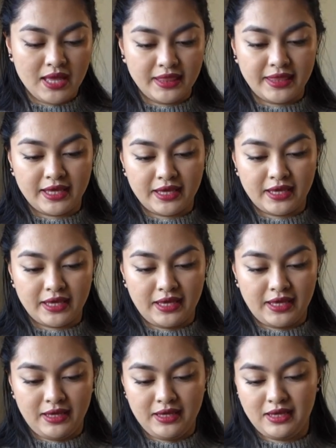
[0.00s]

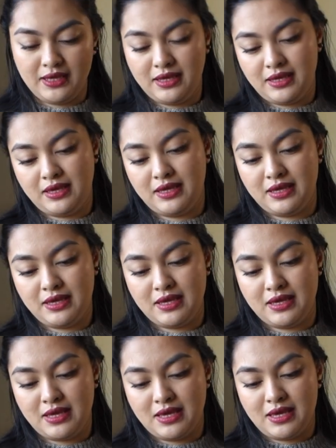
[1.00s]
The
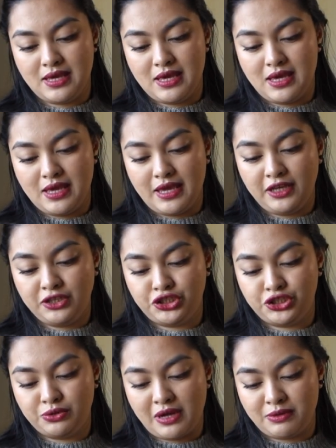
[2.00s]

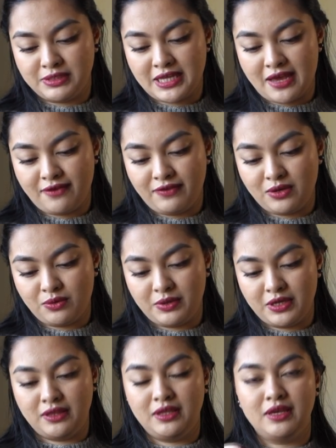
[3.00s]
issue I was having
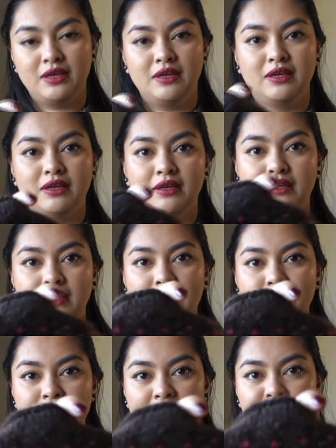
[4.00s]
with, I
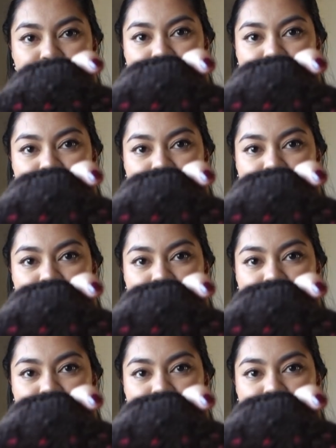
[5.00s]
was having